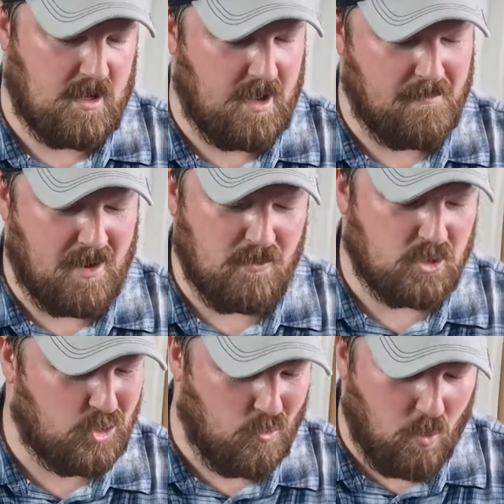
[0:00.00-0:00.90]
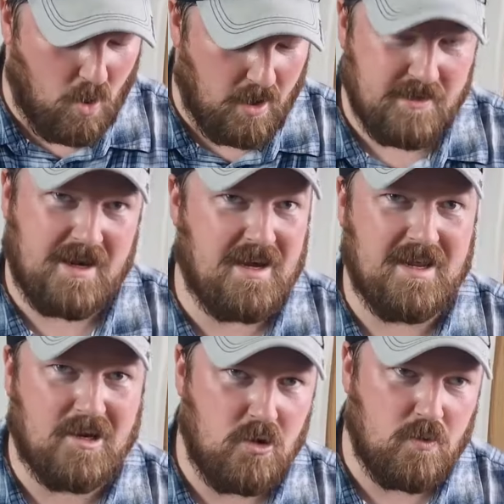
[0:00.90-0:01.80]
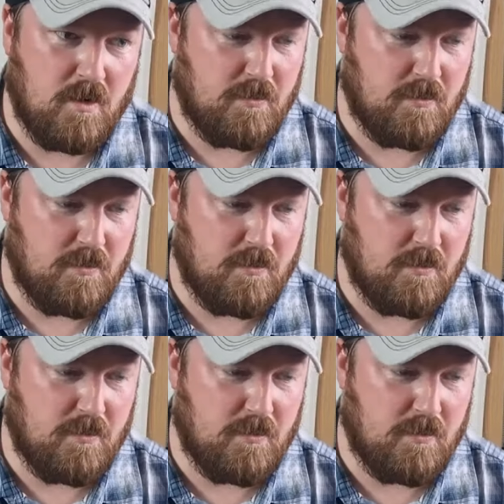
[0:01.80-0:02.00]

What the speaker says: I'm not sure why they didn't include one,